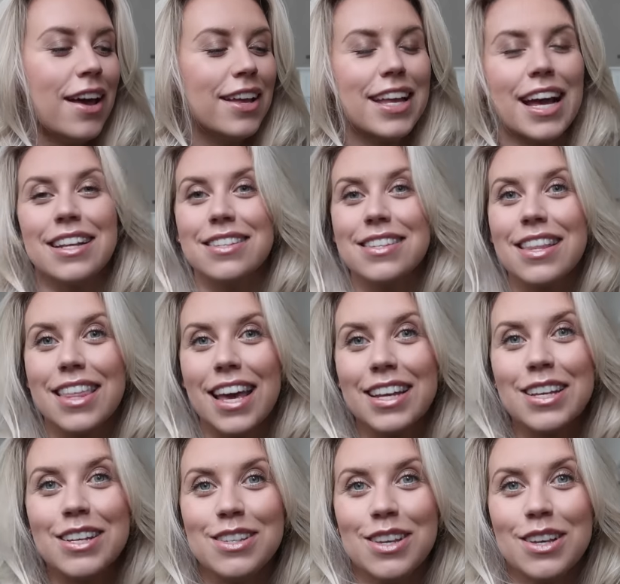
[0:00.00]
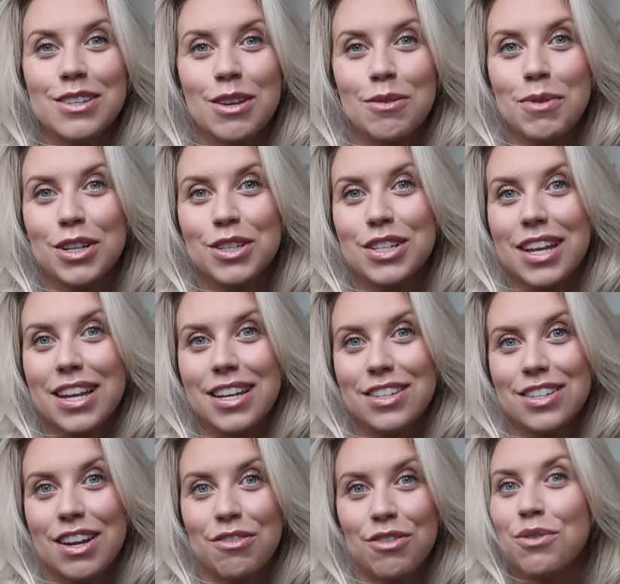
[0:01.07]
yes, thank you so, so much to
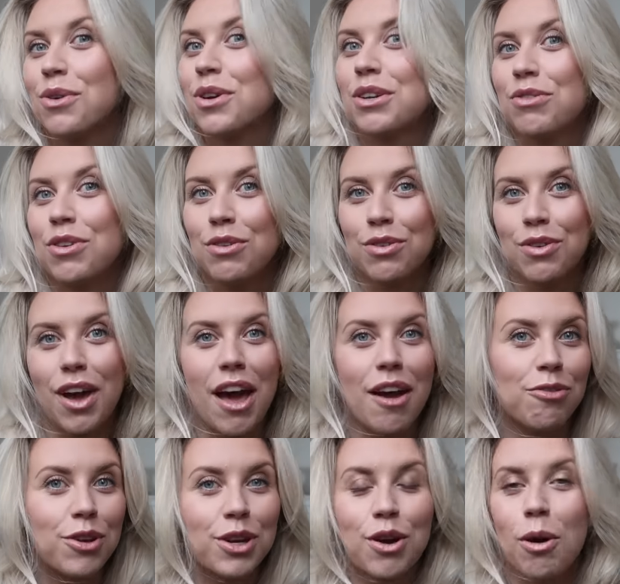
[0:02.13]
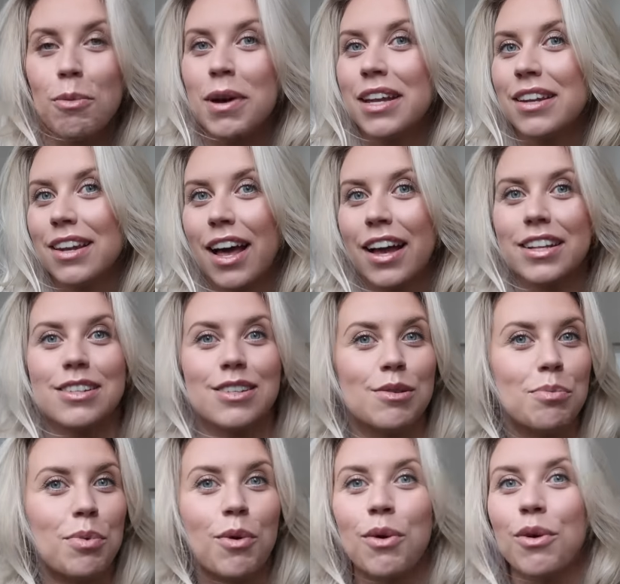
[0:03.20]
each and every one of you for every comment, like,
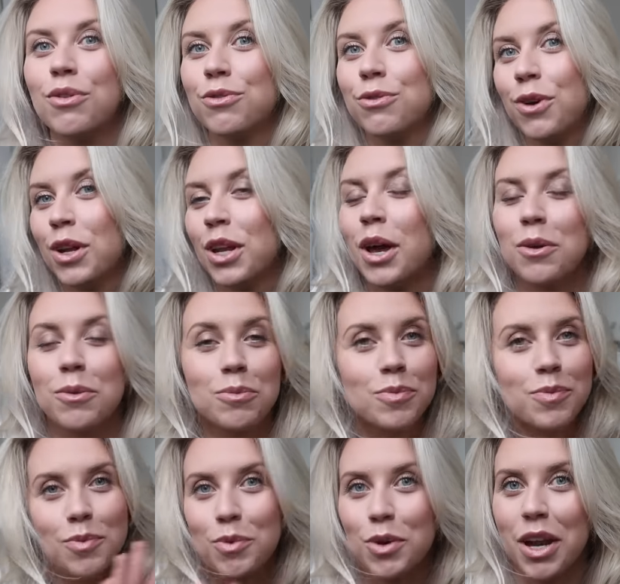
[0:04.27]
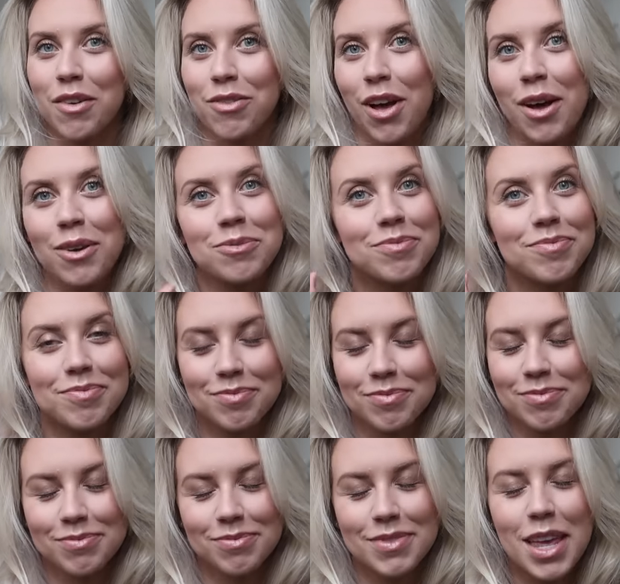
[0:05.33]
support, follow, whatever
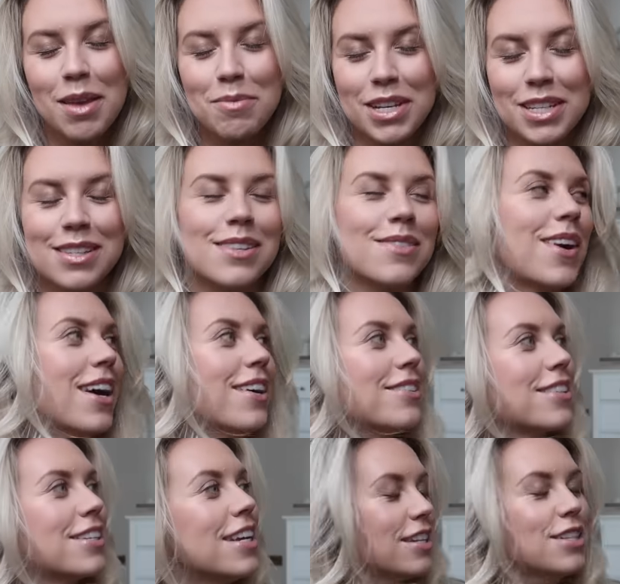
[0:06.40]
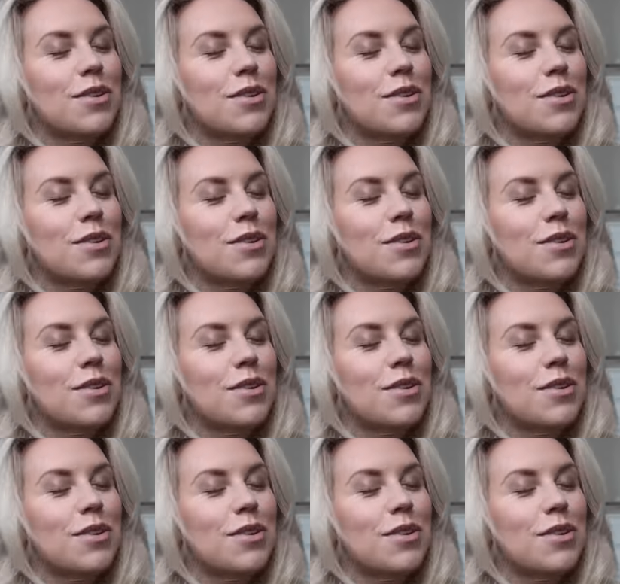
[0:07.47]
it means the world.